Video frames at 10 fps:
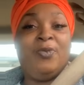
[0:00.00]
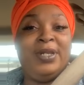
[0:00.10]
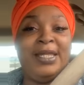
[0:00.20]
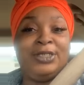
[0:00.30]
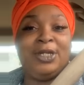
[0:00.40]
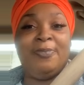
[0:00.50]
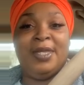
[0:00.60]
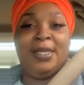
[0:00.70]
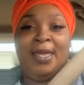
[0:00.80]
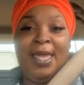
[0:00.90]
When they show
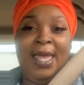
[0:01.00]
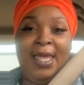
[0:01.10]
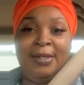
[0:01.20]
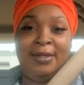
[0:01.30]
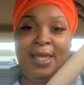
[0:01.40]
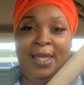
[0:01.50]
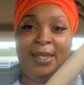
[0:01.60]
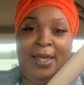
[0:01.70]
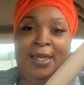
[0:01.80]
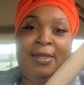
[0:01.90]
me,
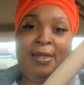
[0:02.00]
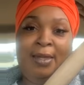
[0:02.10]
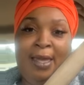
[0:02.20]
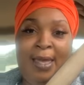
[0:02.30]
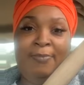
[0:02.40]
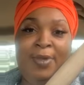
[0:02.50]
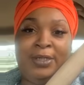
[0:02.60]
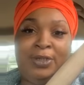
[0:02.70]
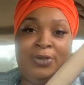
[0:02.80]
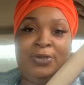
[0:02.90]
hey, I
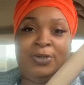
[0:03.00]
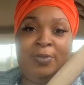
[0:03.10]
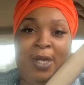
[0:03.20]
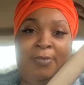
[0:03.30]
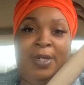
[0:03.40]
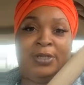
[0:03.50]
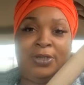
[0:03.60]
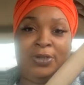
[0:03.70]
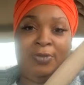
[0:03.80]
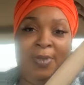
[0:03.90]

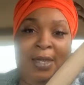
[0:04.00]
messaged you,